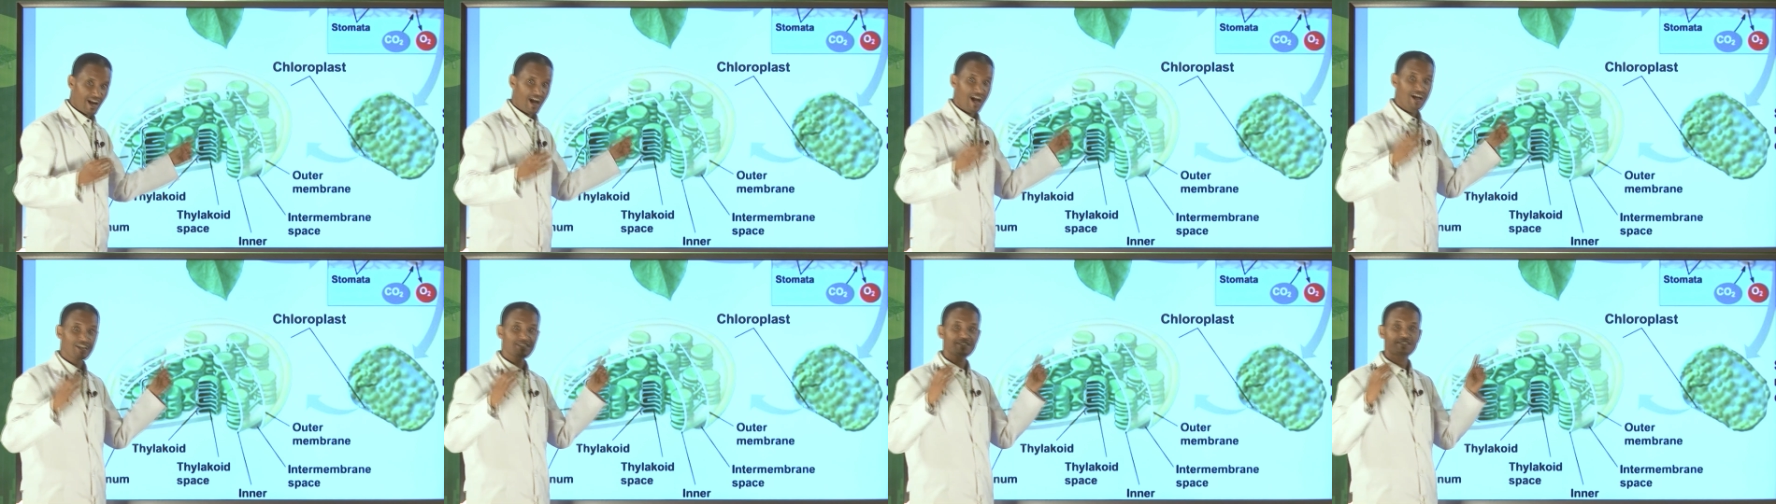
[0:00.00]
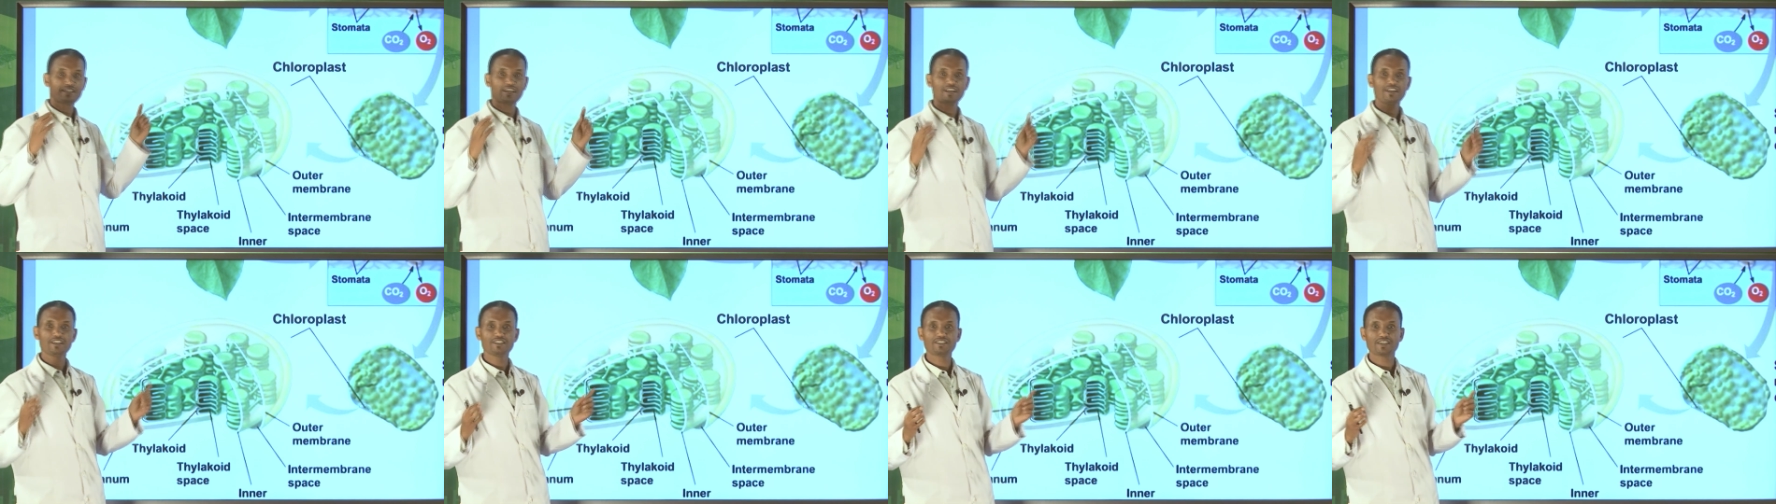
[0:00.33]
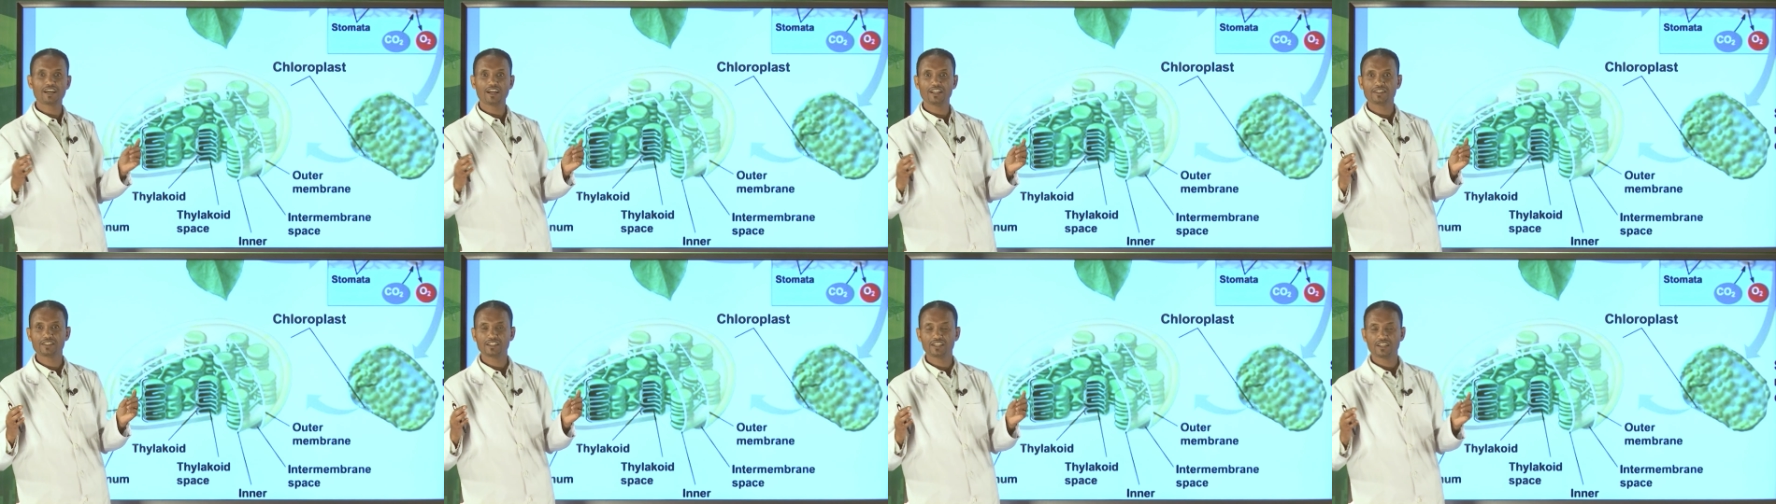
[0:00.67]
As a
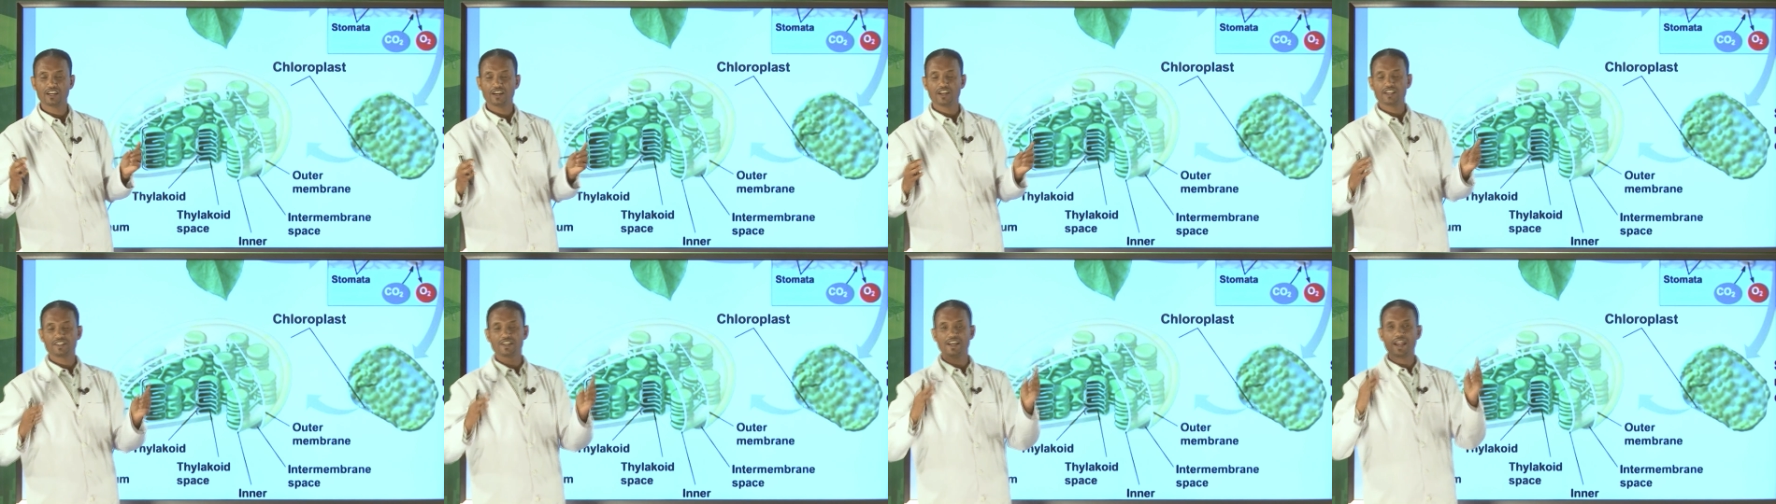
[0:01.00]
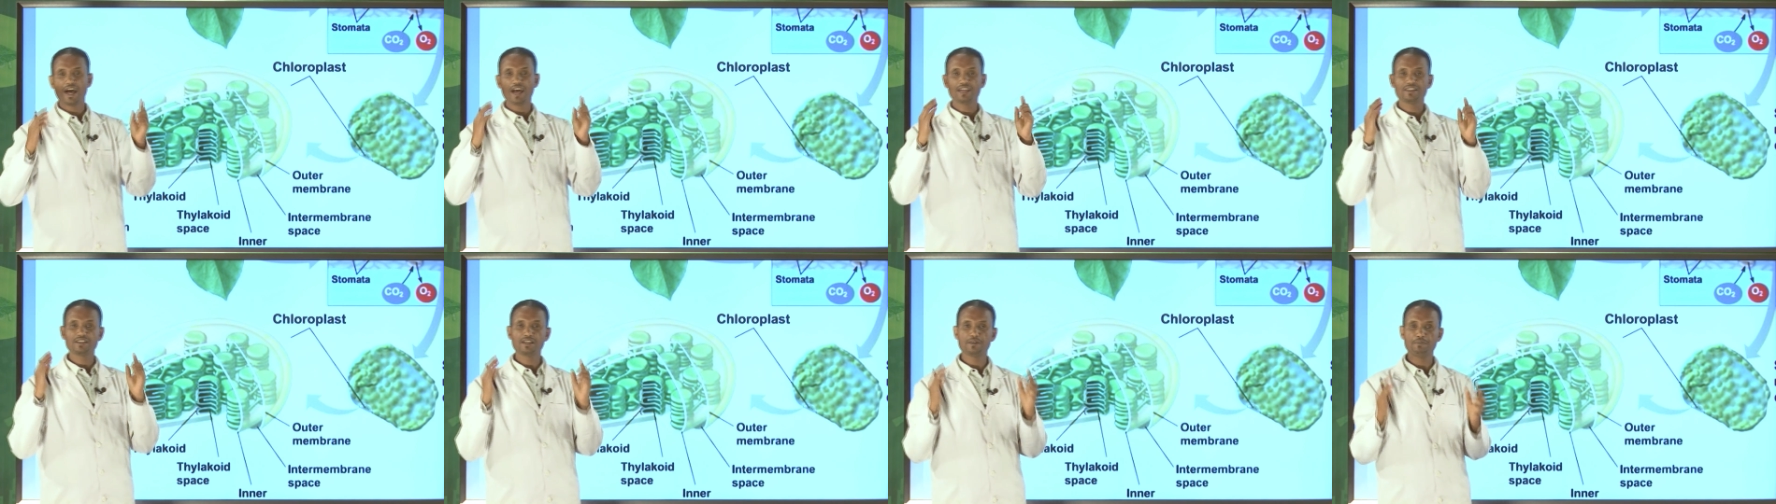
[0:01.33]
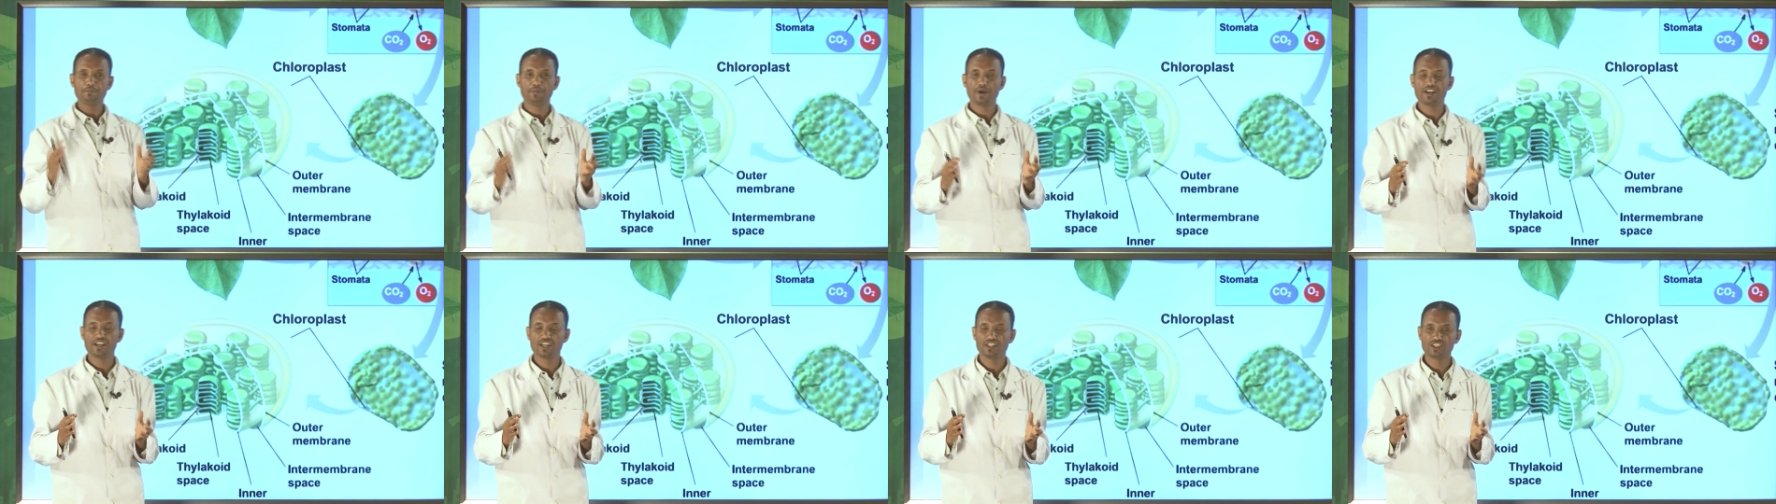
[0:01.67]
result, light
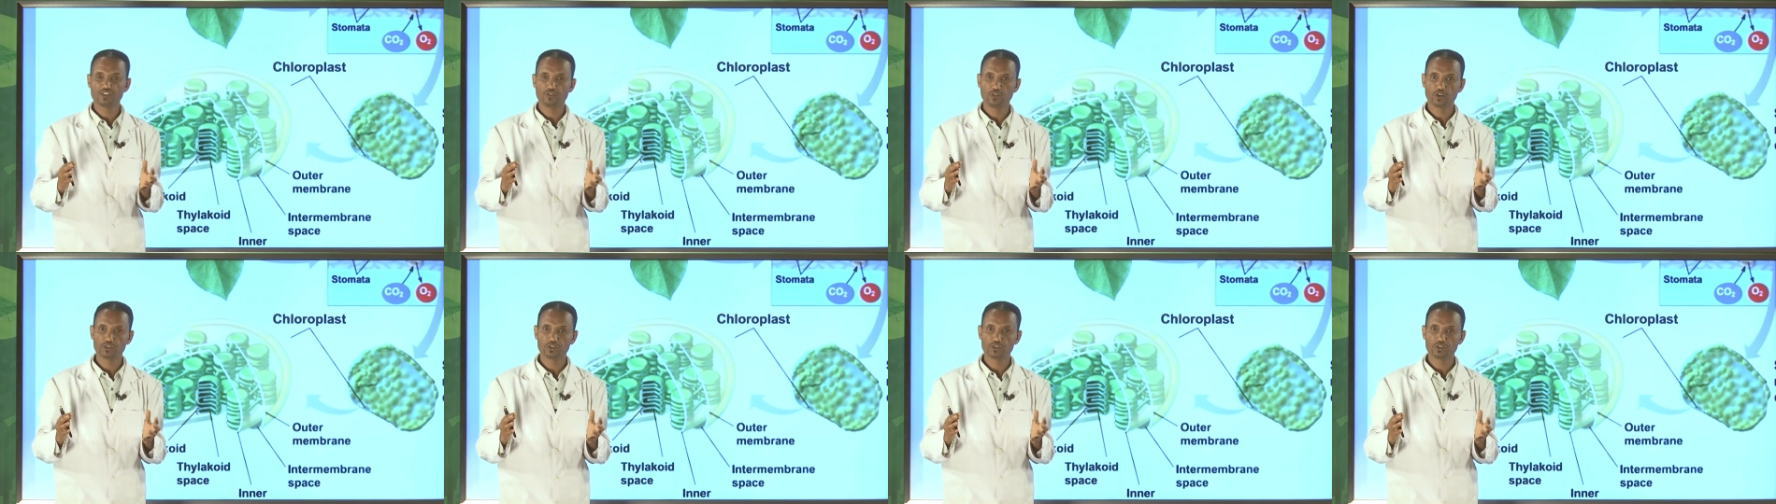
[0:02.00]
dependent